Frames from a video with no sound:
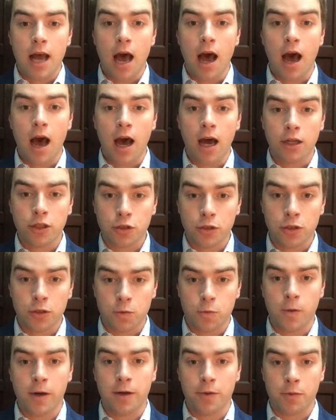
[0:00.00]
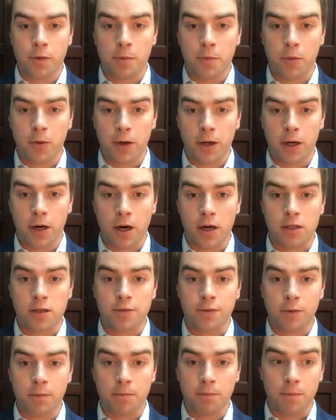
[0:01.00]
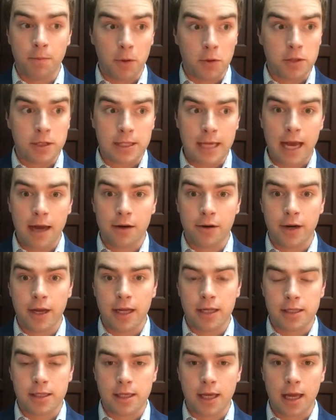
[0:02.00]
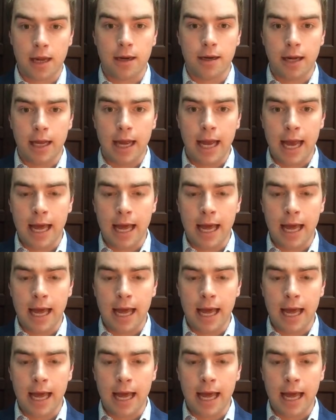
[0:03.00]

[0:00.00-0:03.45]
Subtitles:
120 report cards for both Saturday and Sunday,